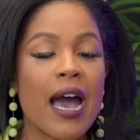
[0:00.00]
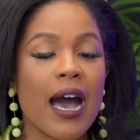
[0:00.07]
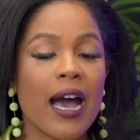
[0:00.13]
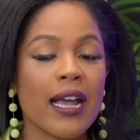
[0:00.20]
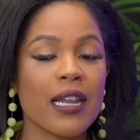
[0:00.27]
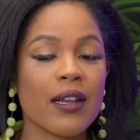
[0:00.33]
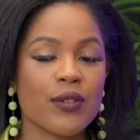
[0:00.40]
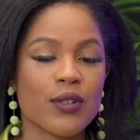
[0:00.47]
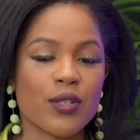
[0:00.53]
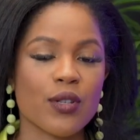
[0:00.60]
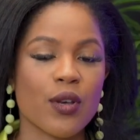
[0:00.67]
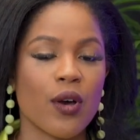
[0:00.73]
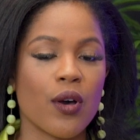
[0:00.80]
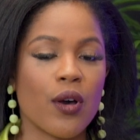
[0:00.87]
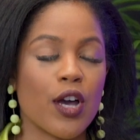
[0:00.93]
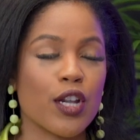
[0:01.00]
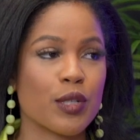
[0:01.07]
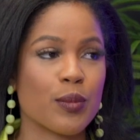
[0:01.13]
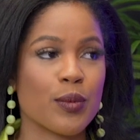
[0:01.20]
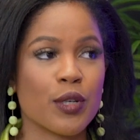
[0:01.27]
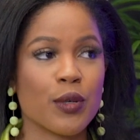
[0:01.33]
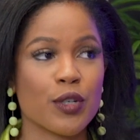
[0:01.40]
I never saw
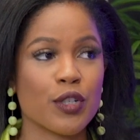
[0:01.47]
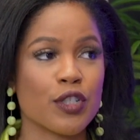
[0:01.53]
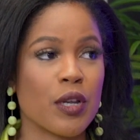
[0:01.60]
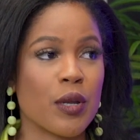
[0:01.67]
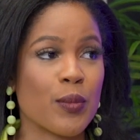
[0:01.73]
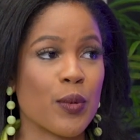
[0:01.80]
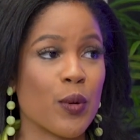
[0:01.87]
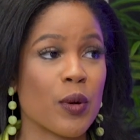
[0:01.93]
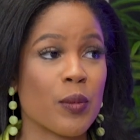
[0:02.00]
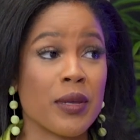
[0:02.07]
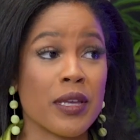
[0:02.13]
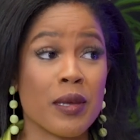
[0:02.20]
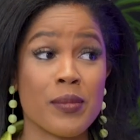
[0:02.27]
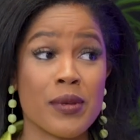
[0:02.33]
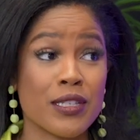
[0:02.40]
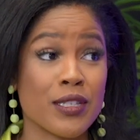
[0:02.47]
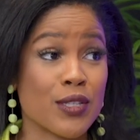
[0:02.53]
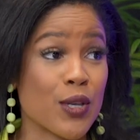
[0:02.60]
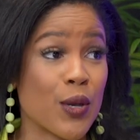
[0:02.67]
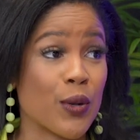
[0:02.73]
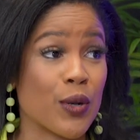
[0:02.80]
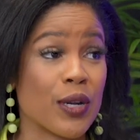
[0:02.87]
entrepreneurship or being a
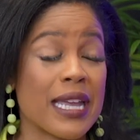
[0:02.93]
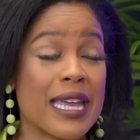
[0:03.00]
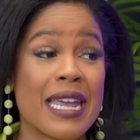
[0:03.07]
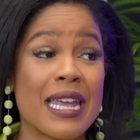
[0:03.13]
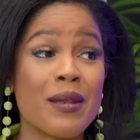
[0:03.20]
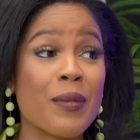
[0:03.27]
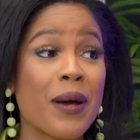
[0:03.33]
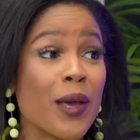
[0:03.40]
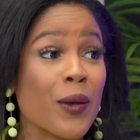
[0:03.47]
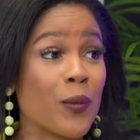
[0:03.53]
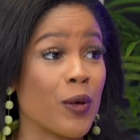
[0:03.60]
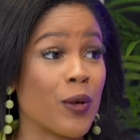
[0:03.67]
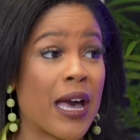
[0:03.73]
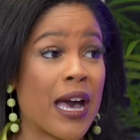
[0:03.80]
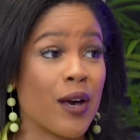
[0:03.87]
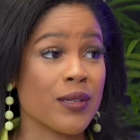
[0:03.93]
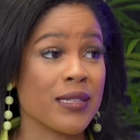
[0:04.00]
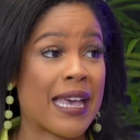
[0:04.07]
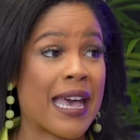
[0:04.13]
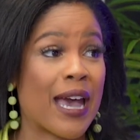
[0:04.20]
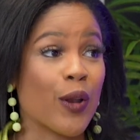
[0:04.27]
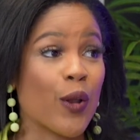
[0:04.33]
business owner in my wheelhouse
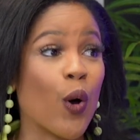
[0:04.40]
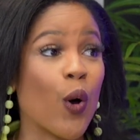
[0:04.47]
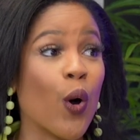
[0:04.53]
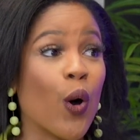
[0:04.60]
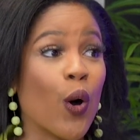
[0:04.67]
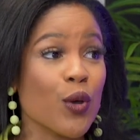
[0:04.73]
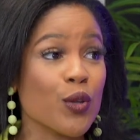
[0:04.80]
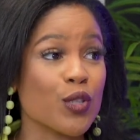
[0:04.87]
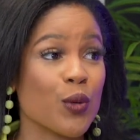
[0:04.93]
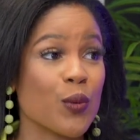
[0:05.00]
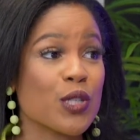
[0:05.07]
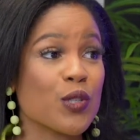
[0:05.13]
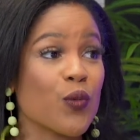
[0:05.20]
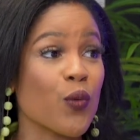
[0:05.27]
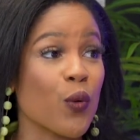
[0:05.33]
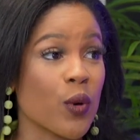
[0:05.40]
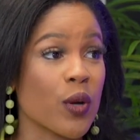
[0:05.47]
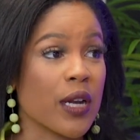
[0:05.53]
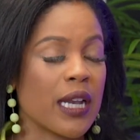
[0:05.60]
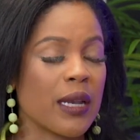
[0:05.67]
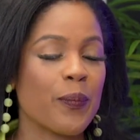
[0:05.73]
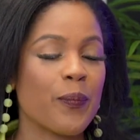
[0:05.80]
at all. So it's
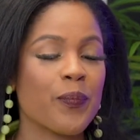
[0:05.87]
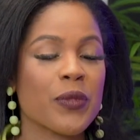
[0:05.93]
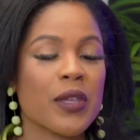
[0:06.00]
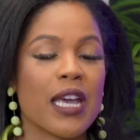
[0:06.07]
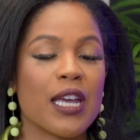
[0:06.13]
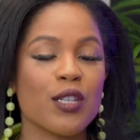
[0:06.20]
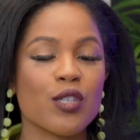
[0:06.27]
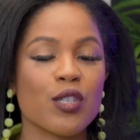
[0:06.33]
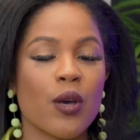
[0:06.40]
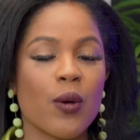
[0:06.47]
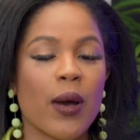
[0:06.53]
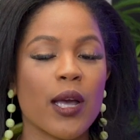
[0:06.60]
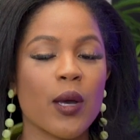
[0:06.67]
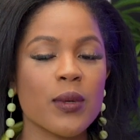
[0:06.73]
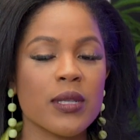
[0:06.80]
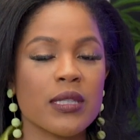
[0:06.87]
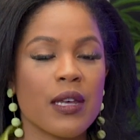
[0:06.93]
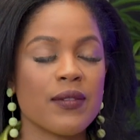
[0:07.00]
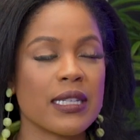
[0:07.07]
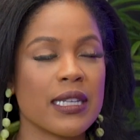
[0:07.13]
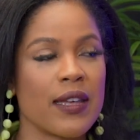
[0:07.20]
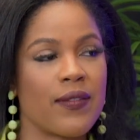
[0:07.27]
foreign. And so I always
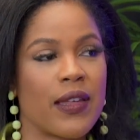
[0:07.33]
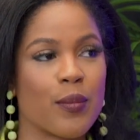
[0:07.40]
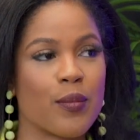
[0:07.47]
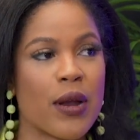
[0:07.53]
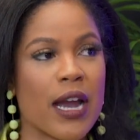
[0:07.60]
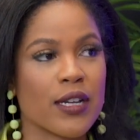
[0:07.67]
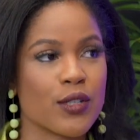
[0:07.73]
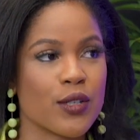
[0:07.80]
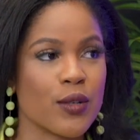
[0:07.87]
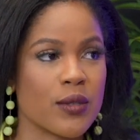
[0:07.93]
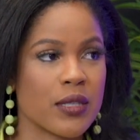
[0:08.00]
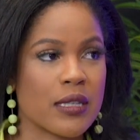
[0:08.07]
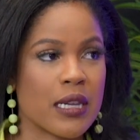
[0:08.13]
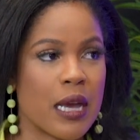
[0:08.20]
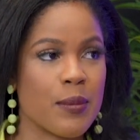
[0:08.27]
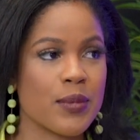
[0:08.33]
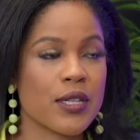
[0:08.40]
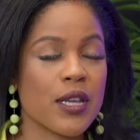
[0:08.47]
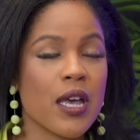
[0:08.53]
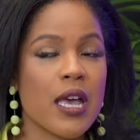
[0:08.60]
love to give like practical steps.